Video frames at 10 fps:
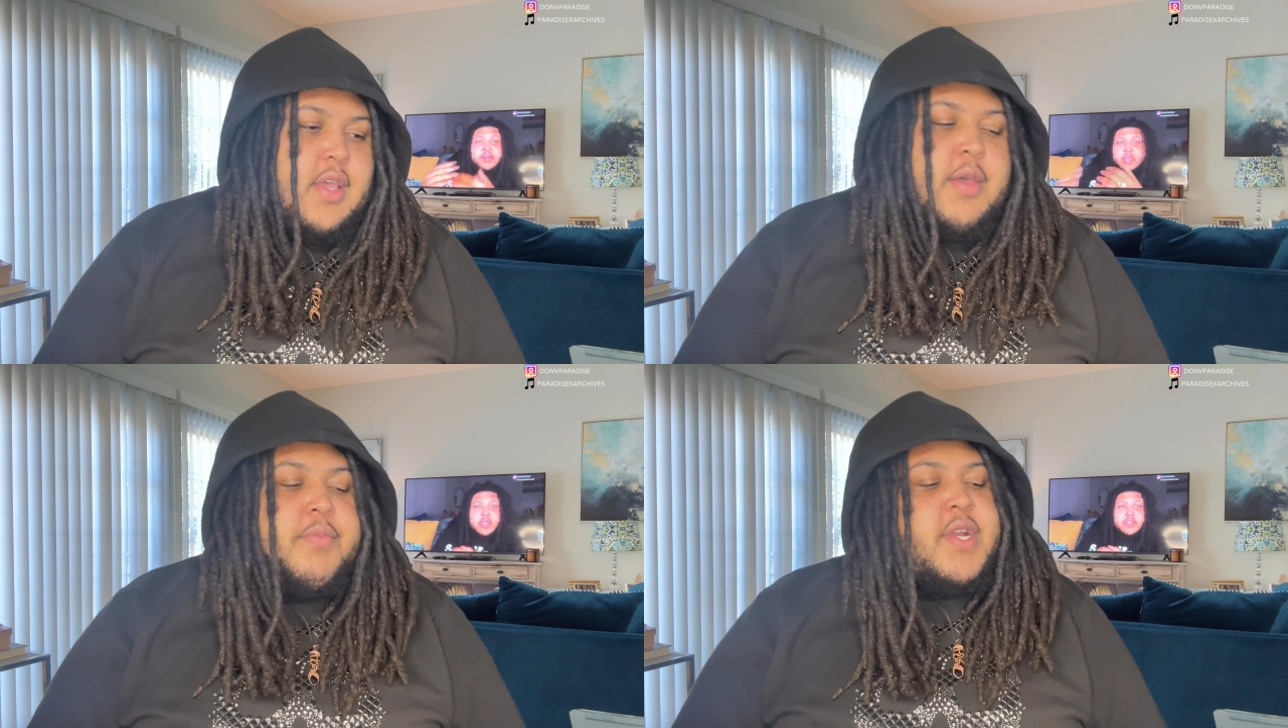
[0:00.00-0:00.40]

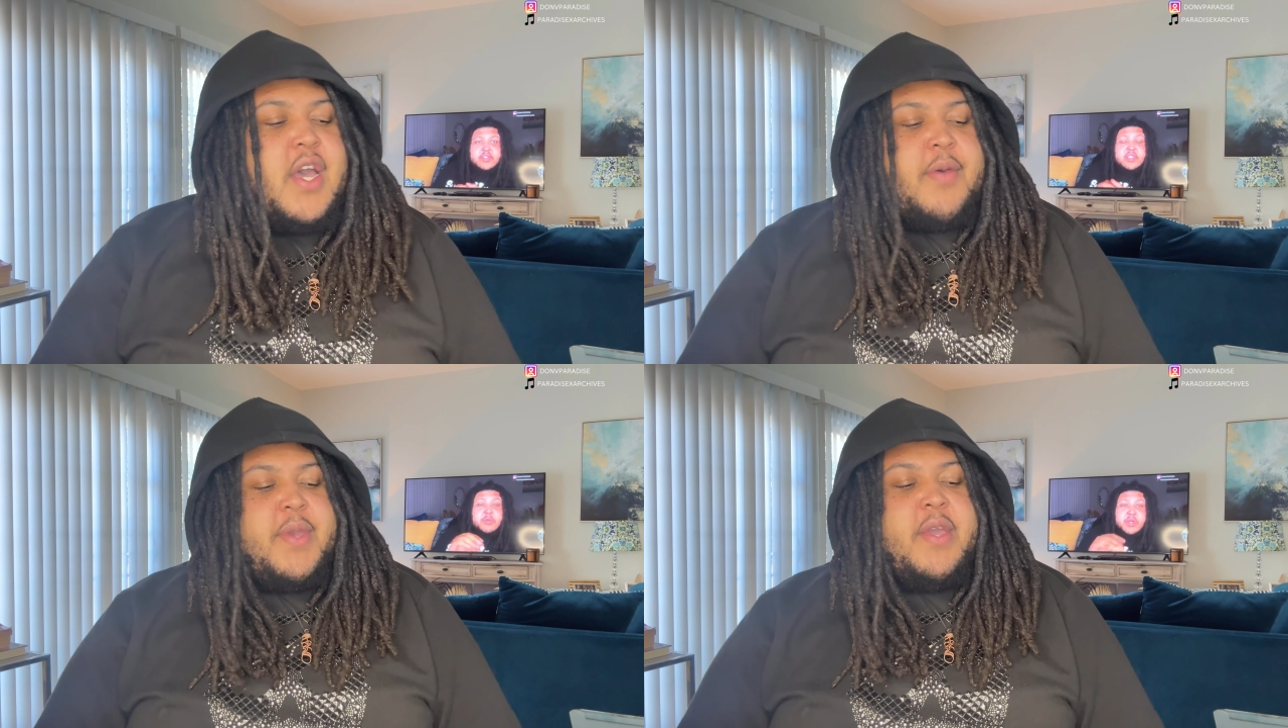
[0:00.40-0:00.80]
But
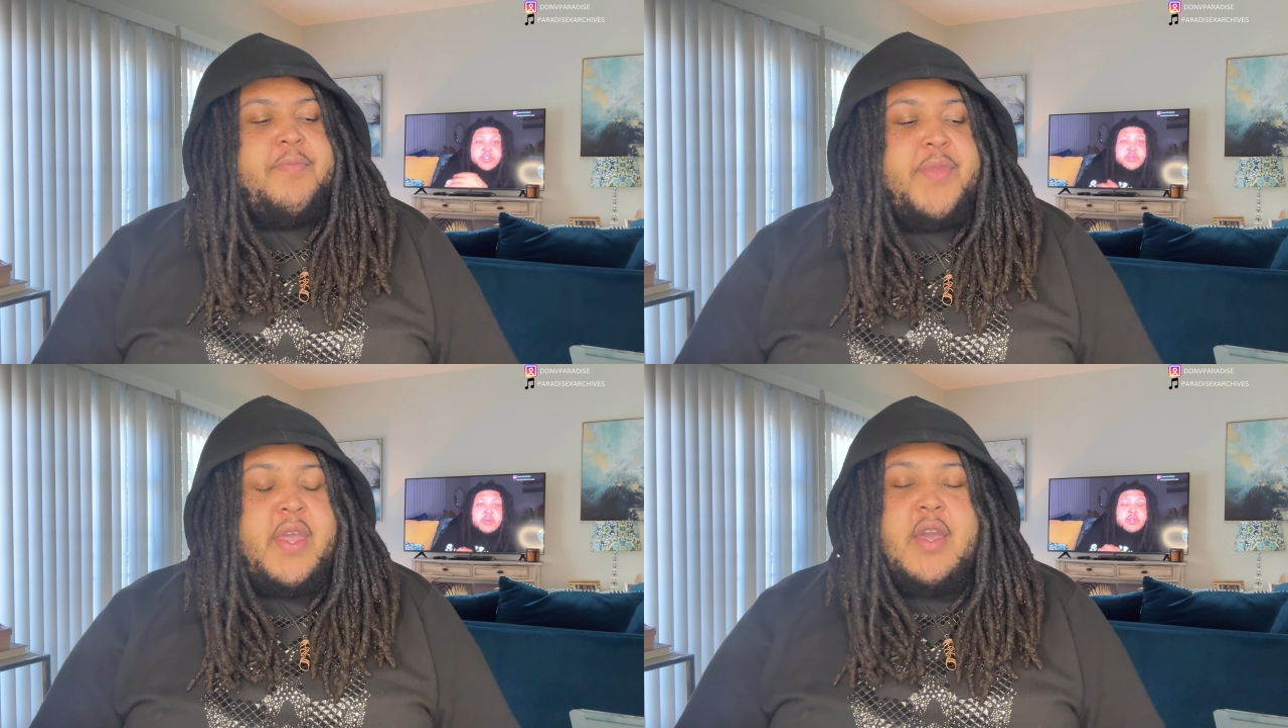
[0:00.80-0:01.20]
nah,
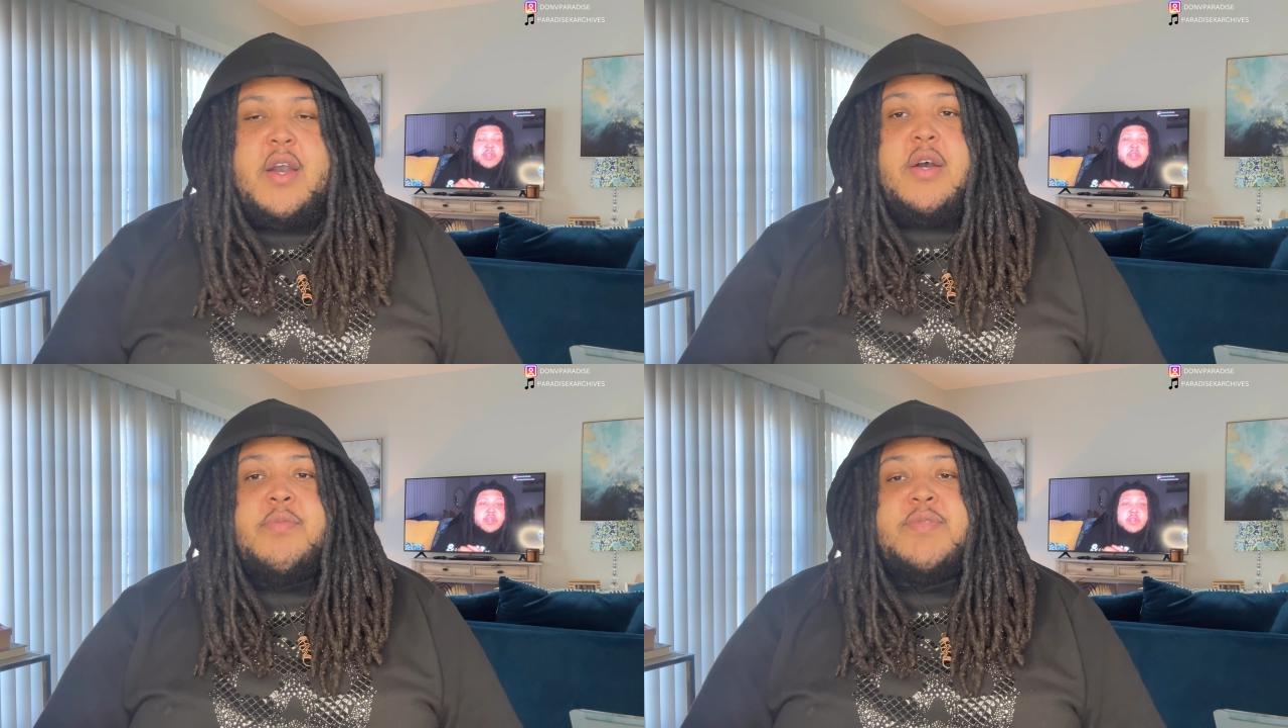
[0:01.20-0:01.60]
man,
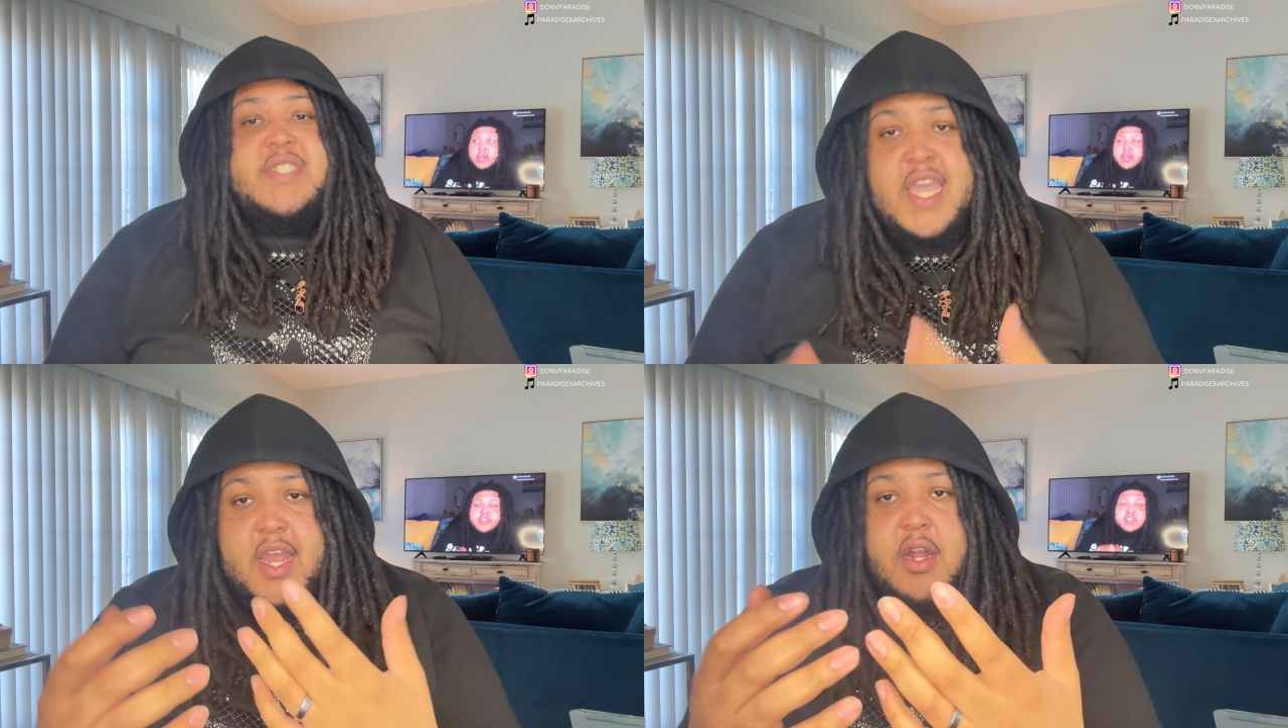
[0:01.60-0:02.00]

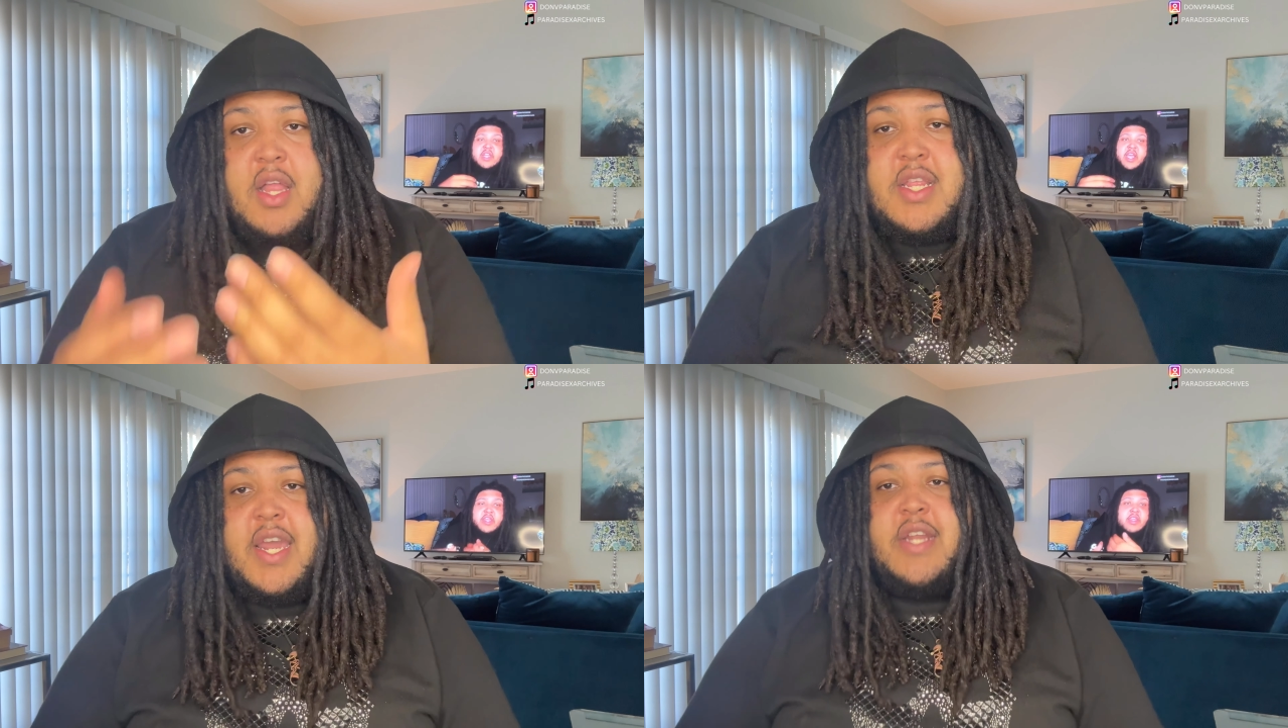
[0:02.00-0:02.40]
saying
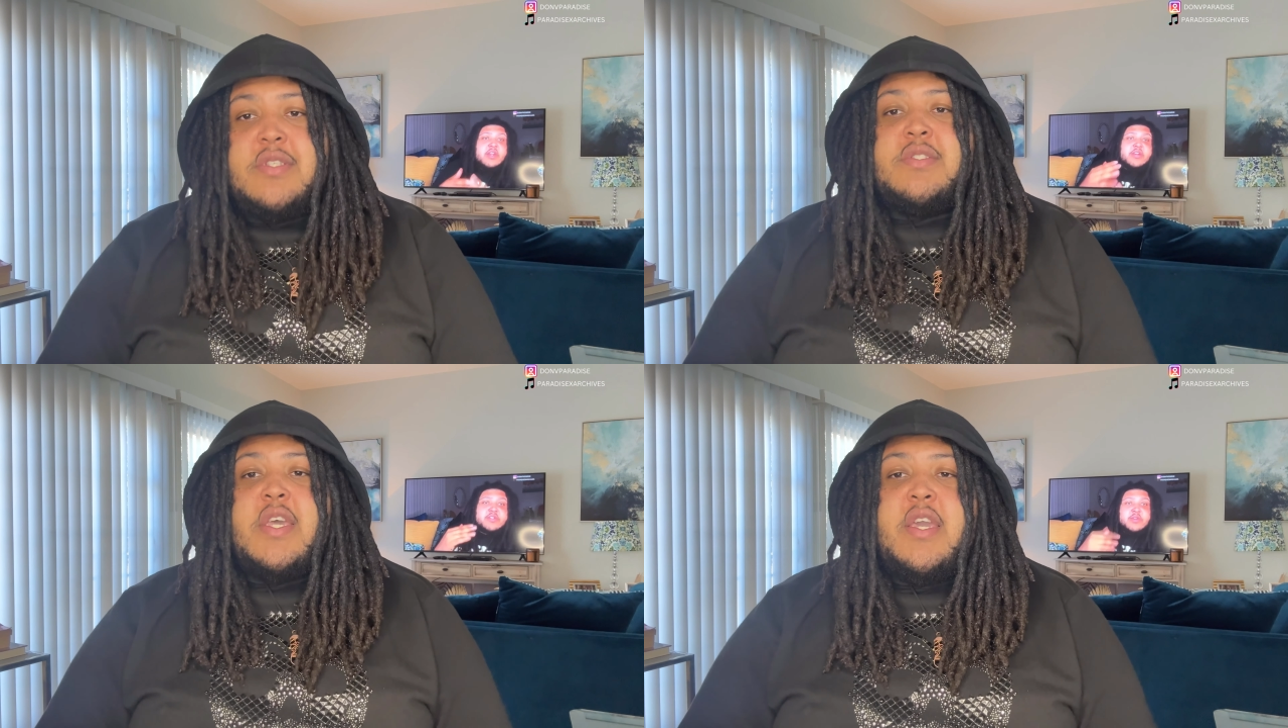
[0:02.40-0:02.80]
all of that to
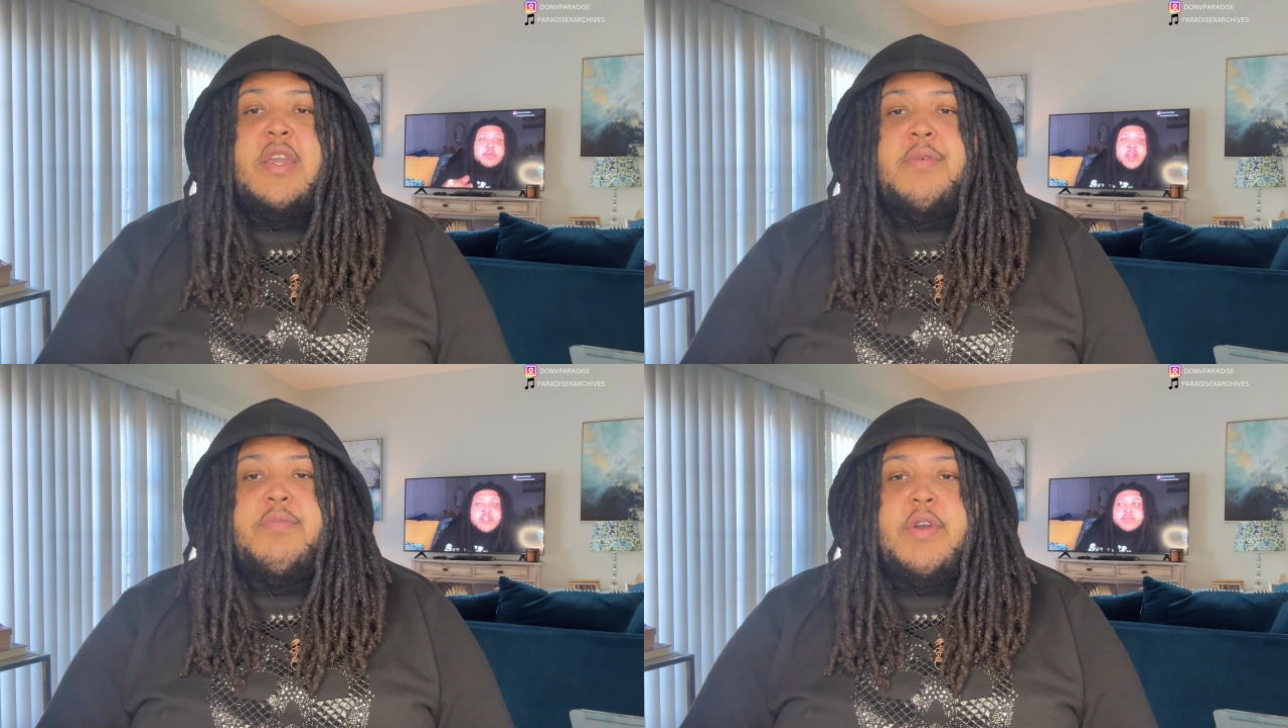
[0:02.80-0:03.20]

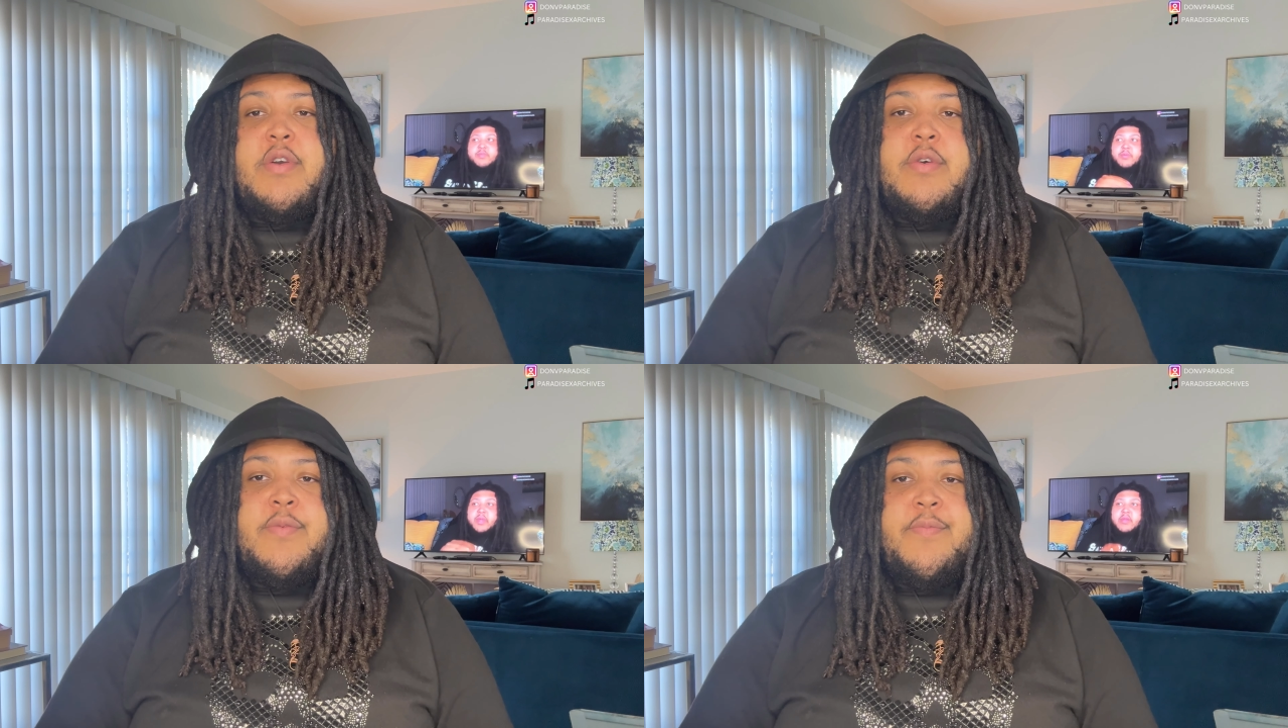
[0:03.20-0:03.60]
say,
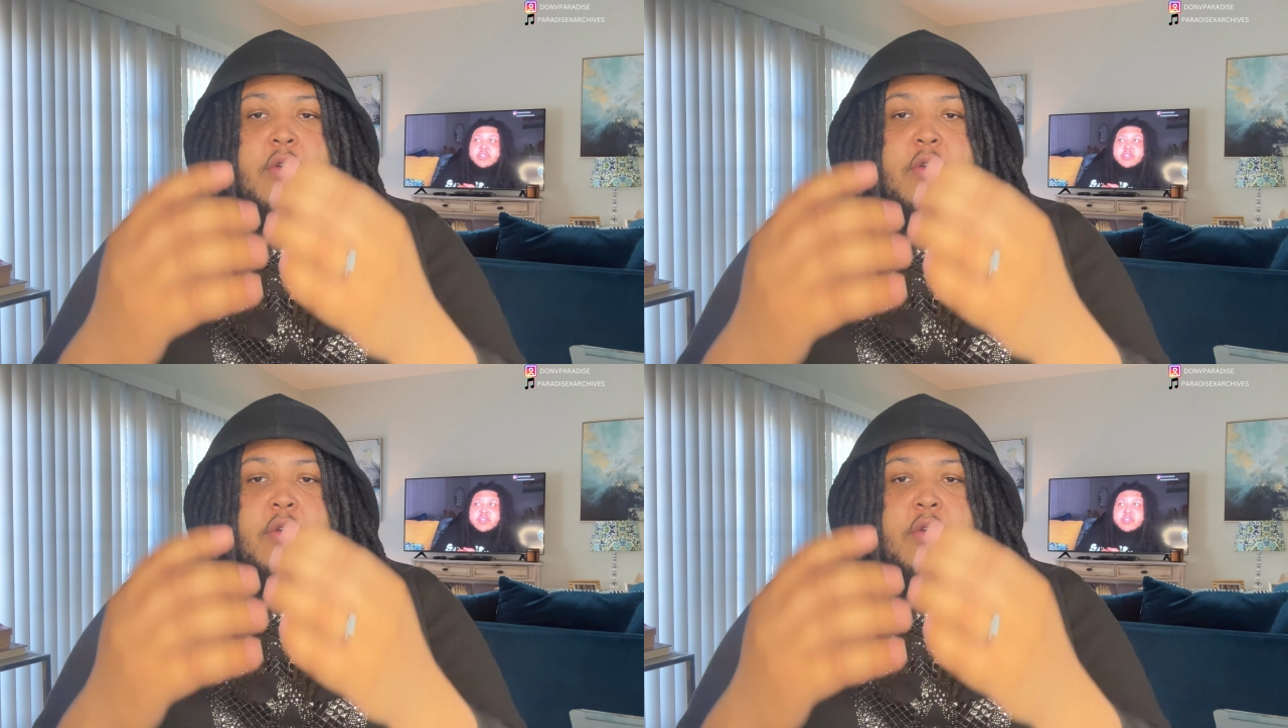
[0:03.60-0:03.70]
bro,